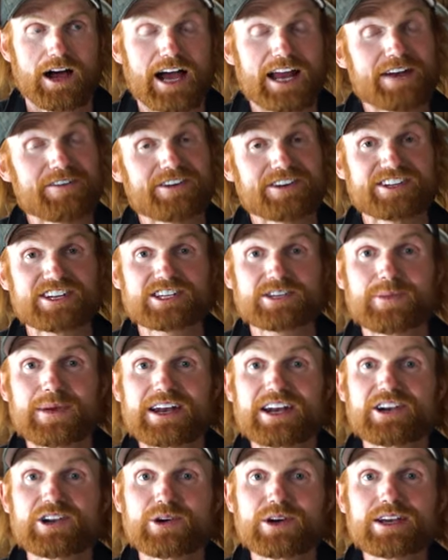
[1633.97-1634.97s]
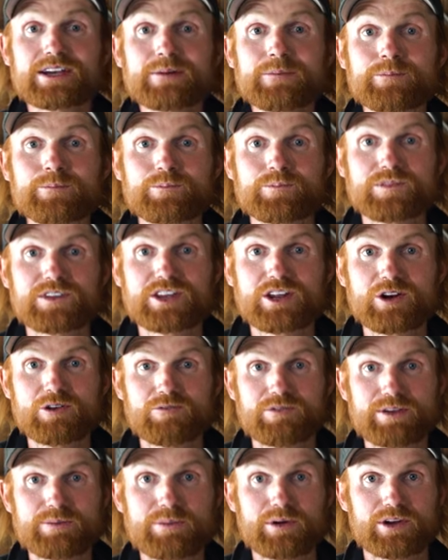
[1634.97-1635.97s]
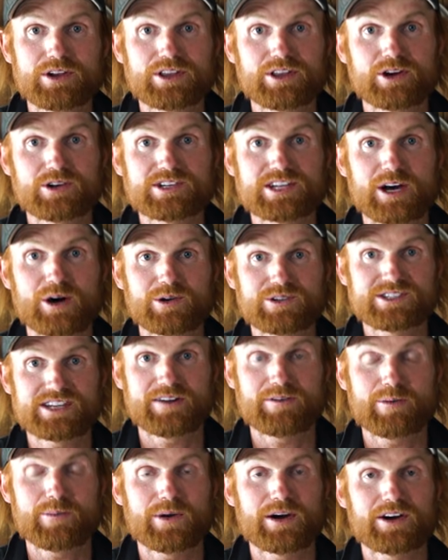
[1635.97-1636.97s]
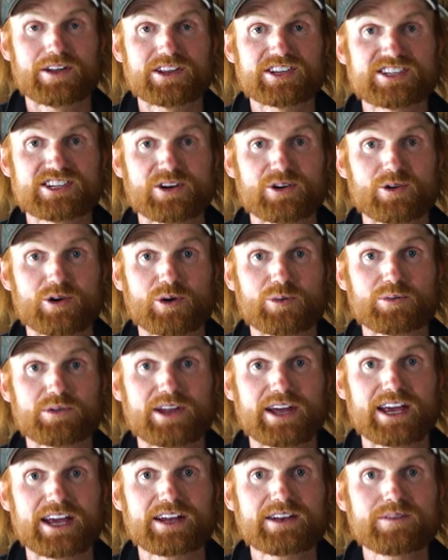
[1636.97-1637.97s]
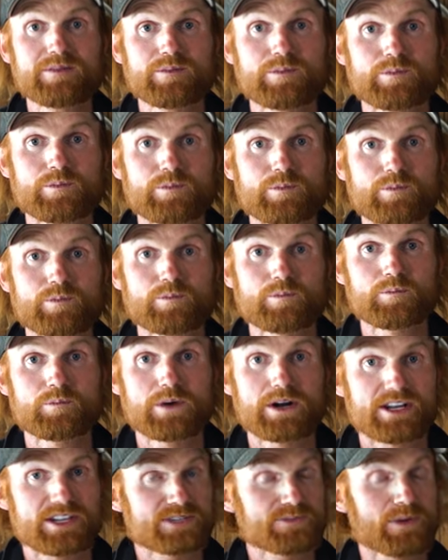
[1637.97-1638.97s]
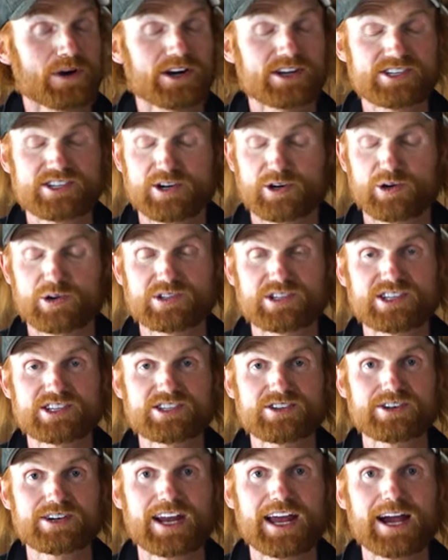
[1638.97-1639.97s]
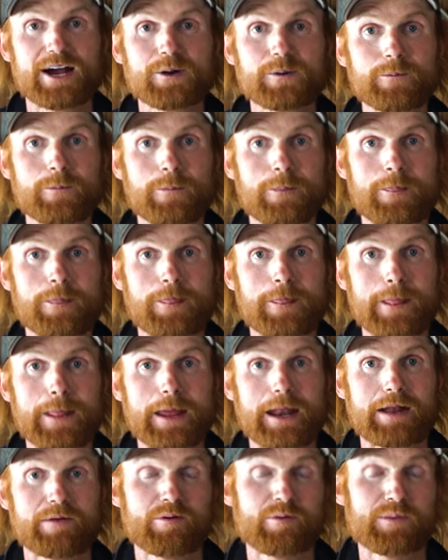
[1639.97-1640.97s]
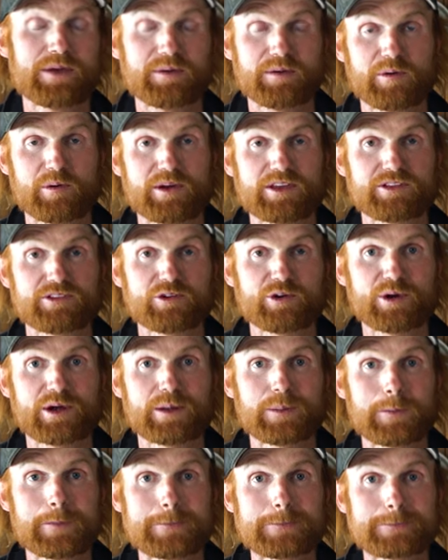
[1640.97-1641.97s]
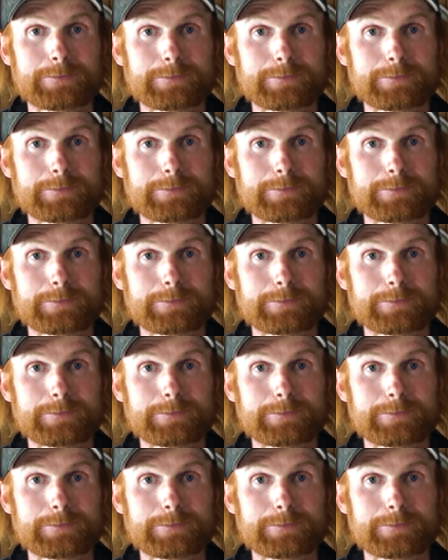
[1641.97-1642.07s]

I never anticipated doing. You know, rebuilding the hotel was never part of the Cerro Gordo plan, but it's part of Cerro Gordo's history now and I'm gonna make my way through it.